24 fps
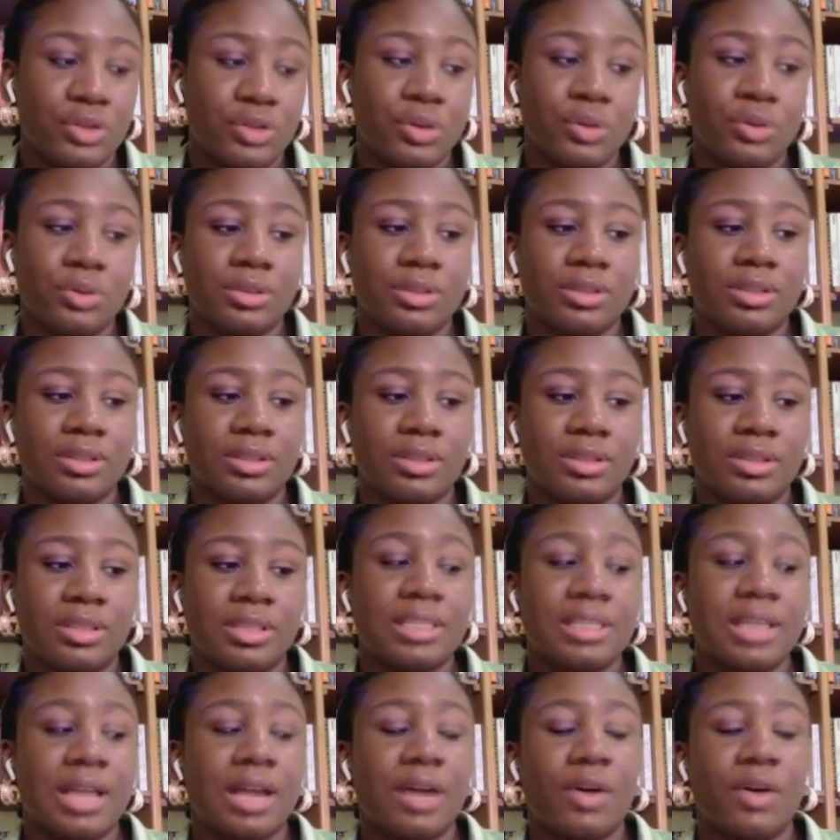So
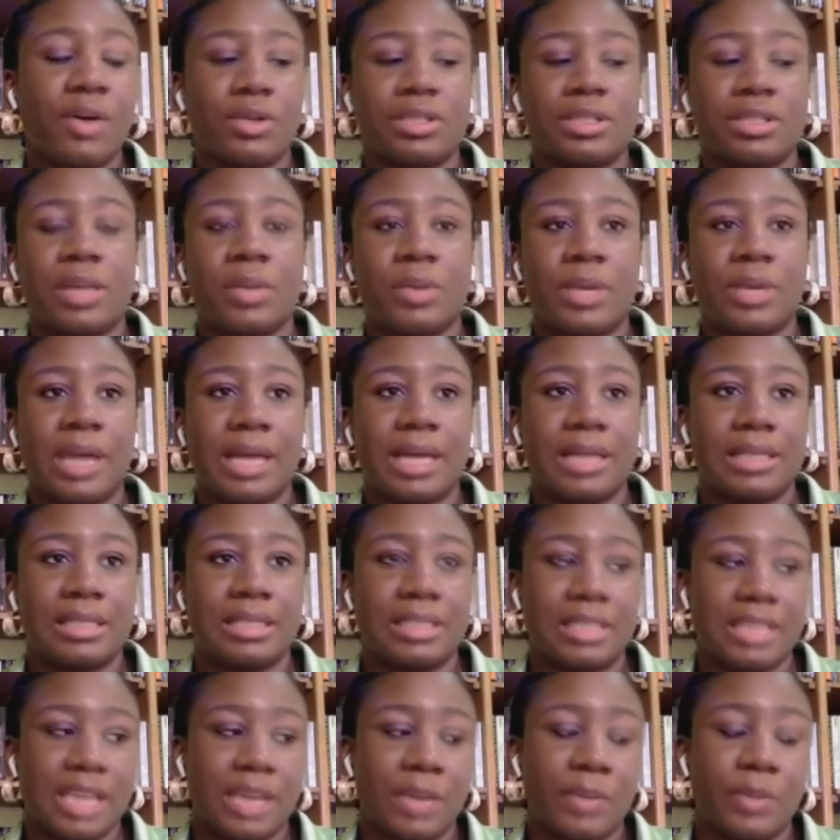these are costs that we can
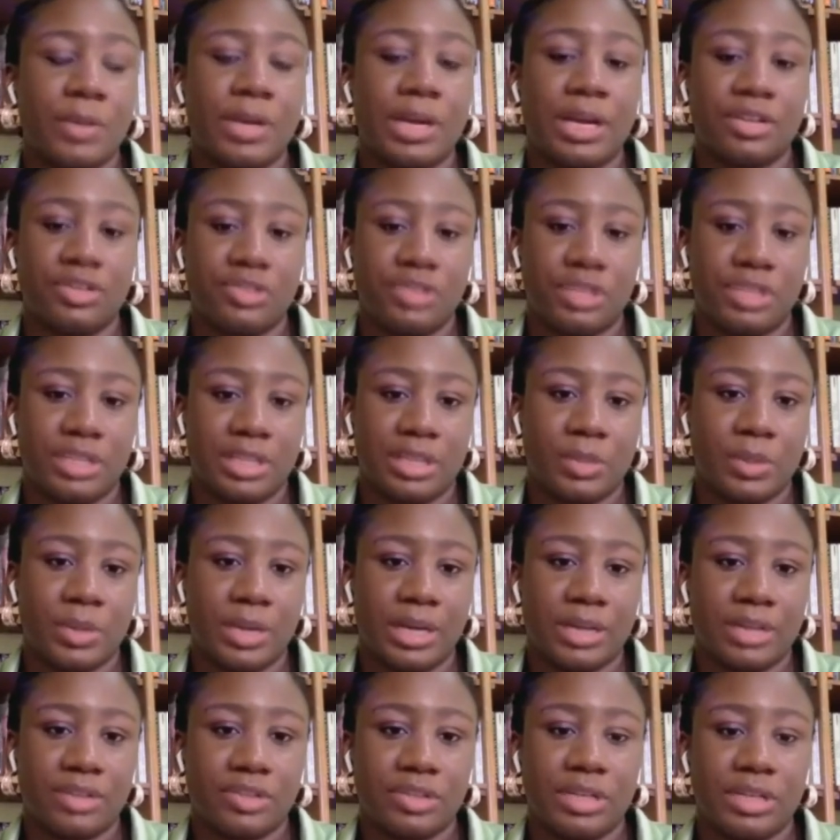see and we can trace and
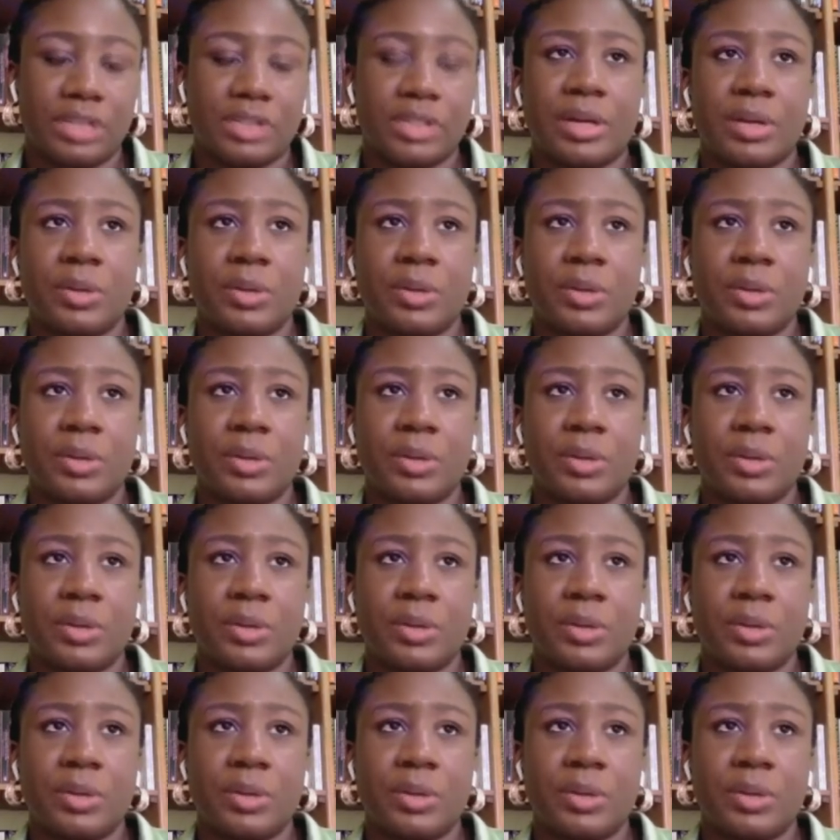we can track.